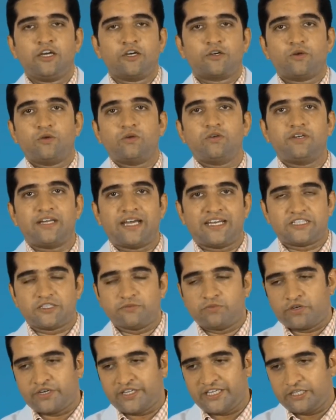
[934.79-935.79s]
cold
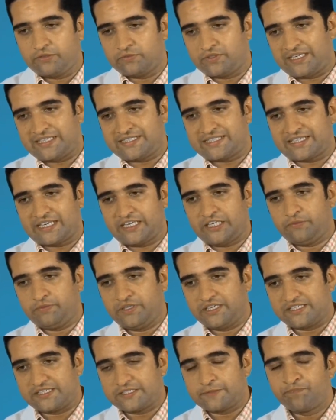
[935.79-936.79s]
antibody hemolytic
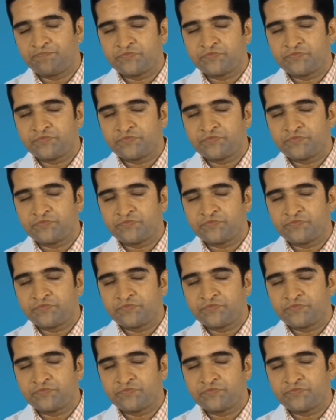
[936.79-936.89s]
anemias.